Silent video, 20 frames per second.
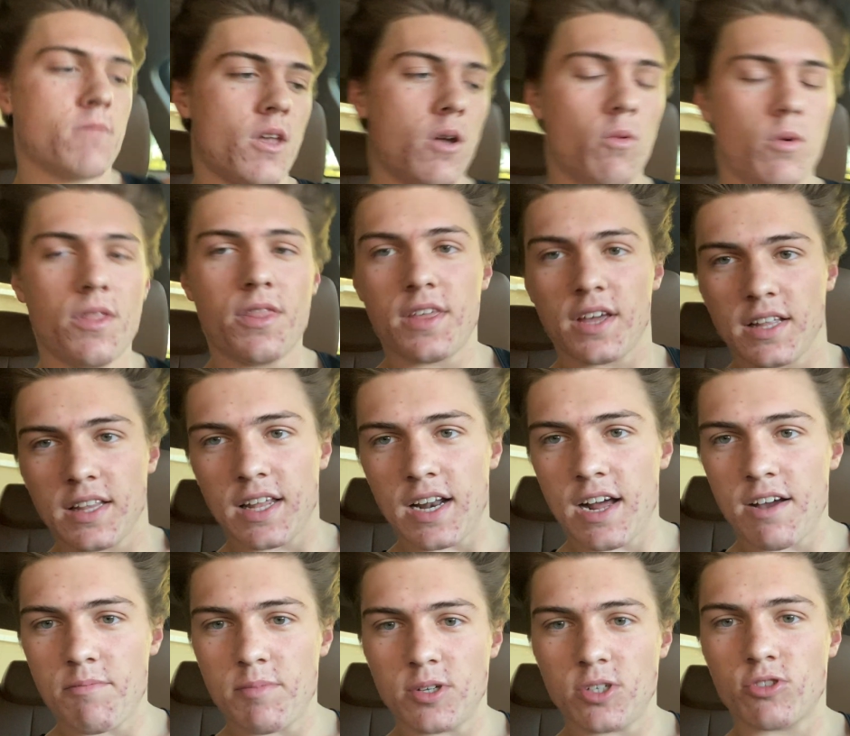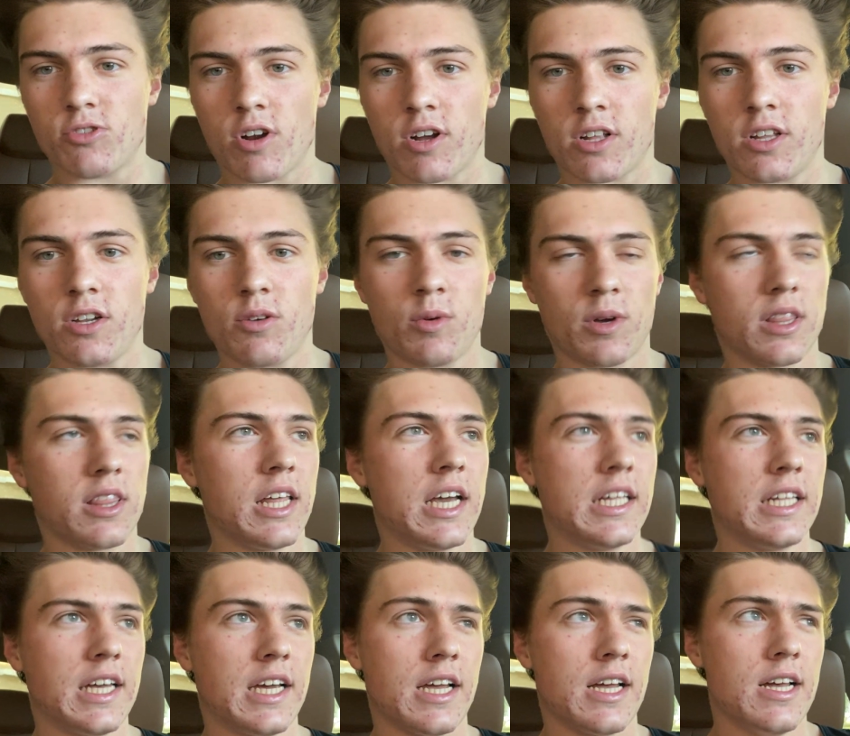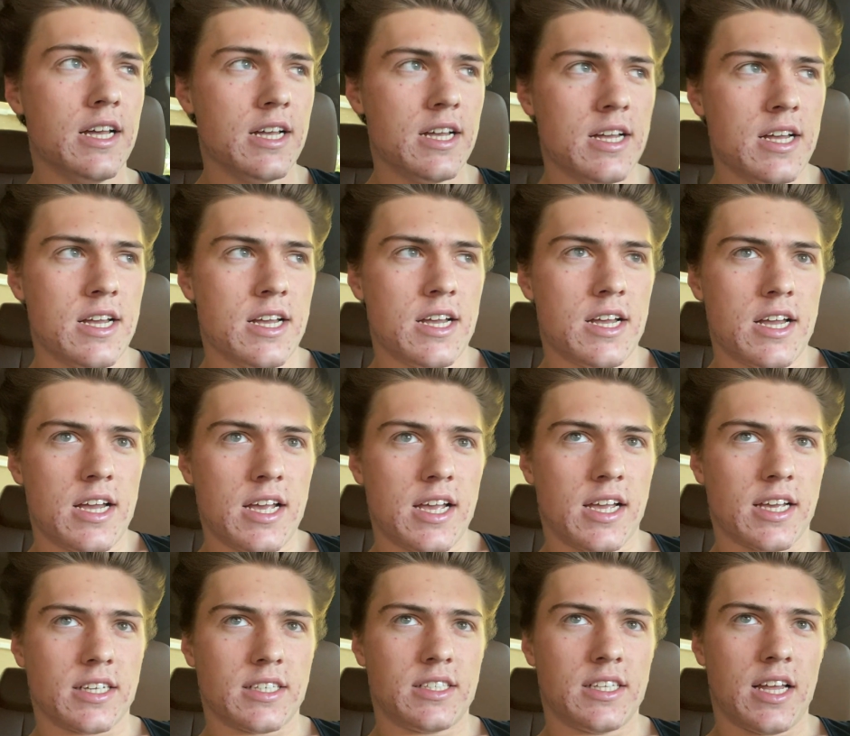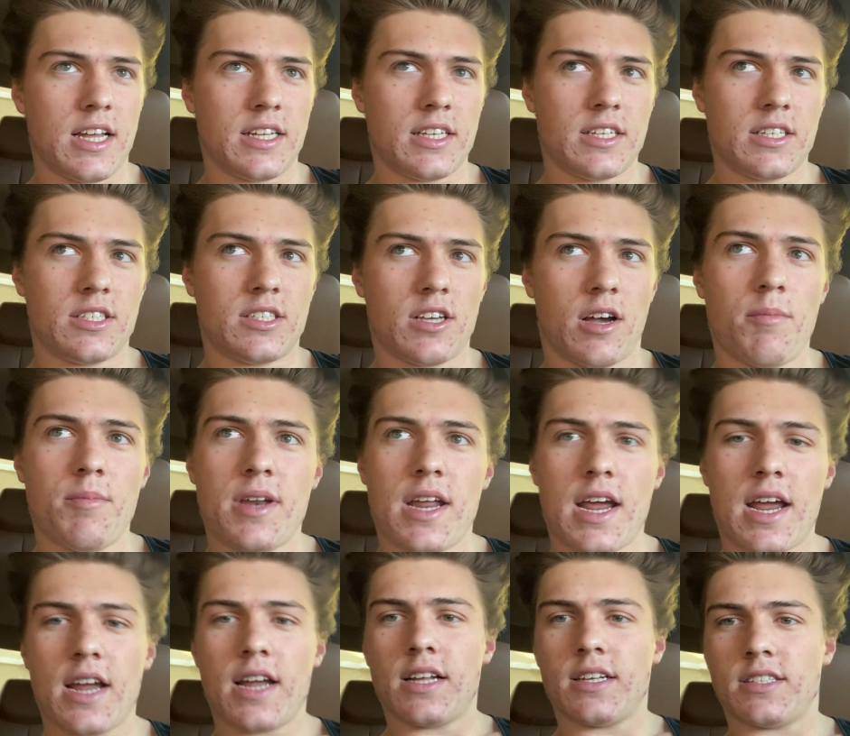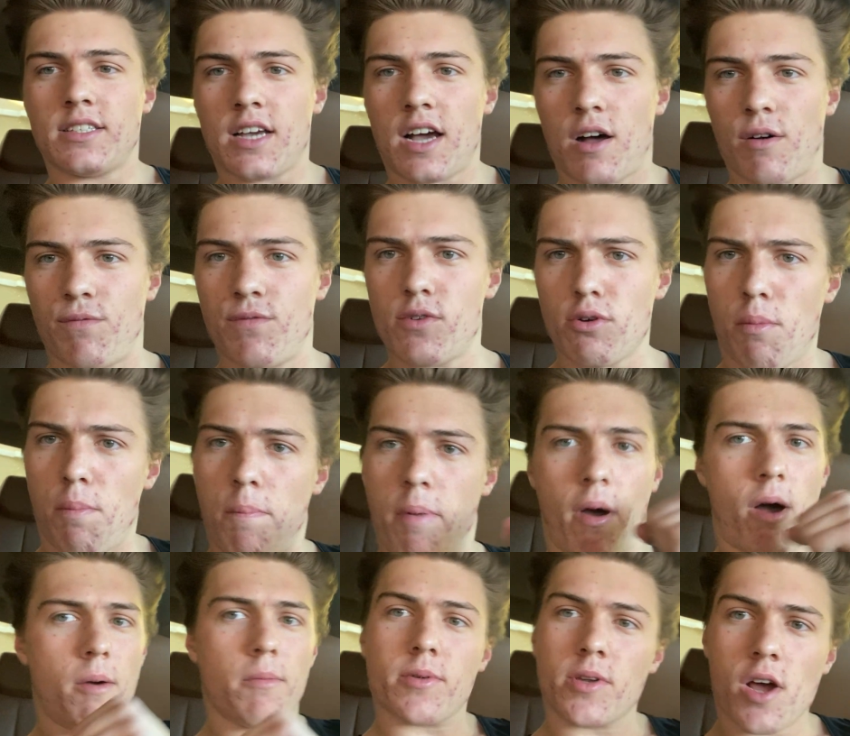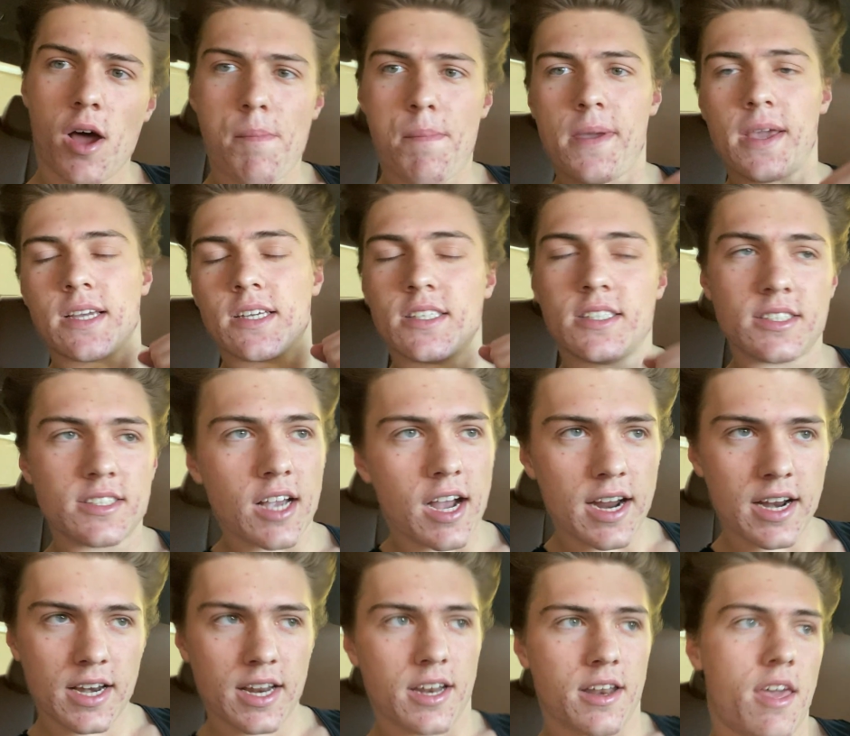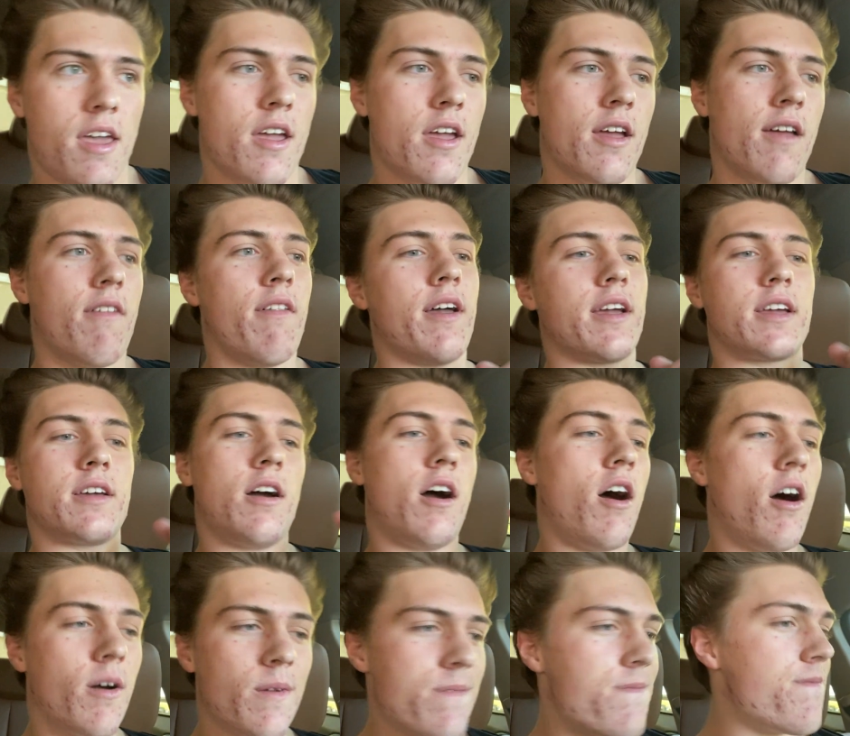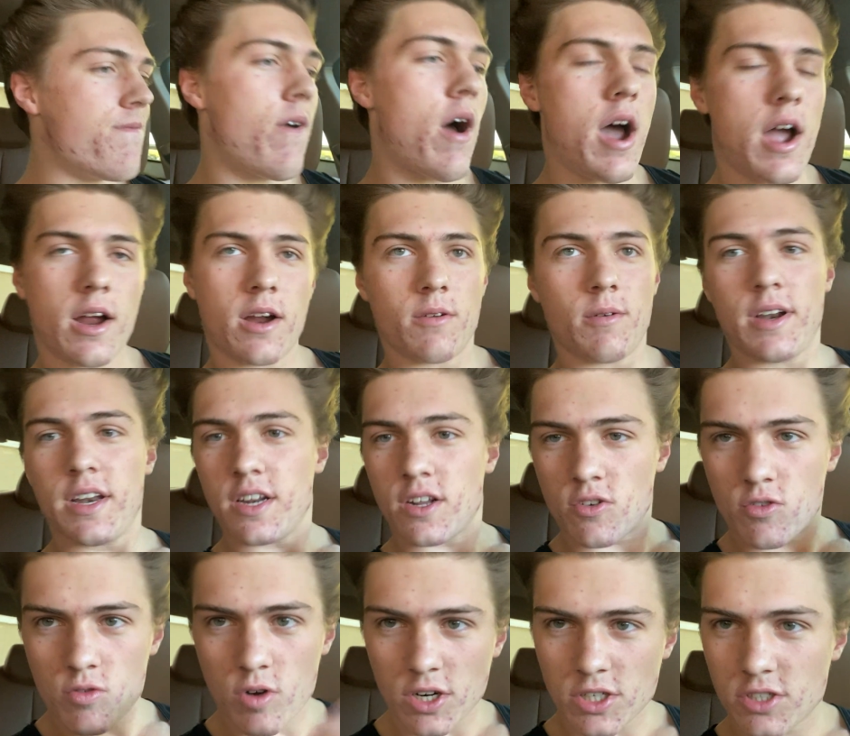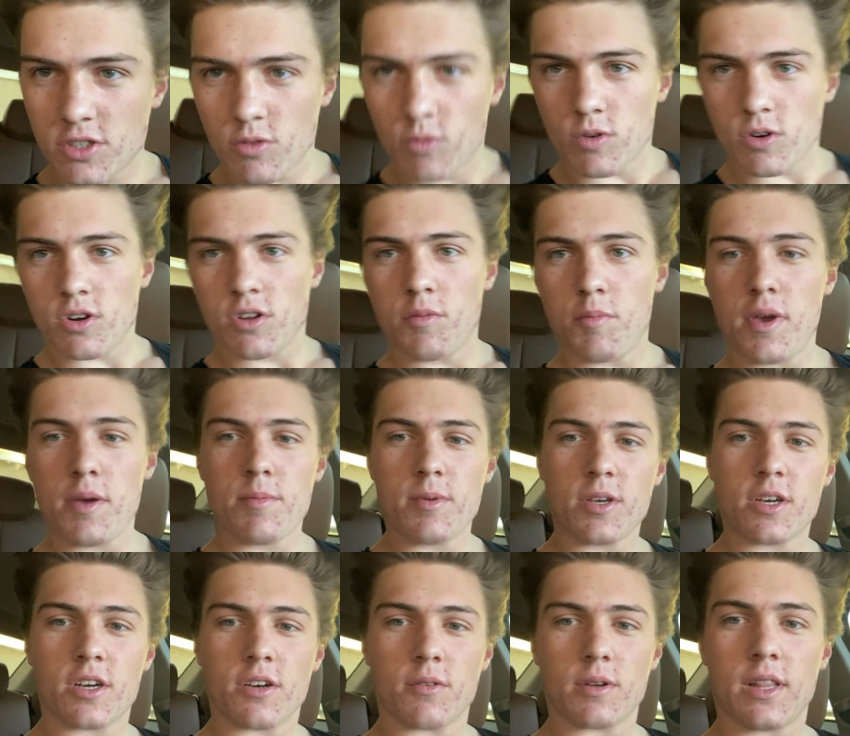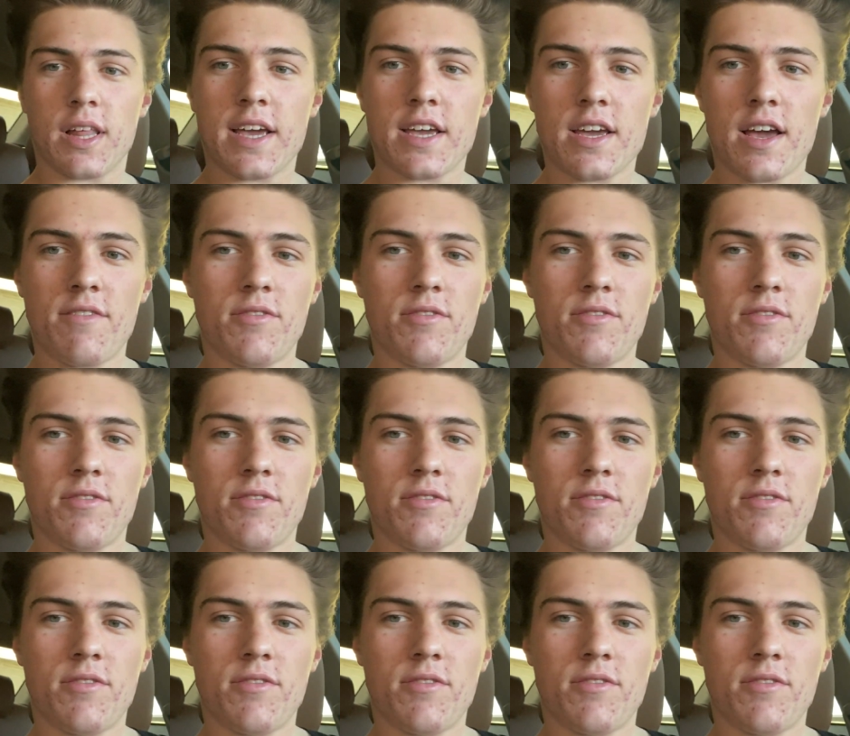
one thing that I've been struggling with lately is that some days I'll feel pumped up, excited, like on fire, ready to crush the world. Maybe you can relate, you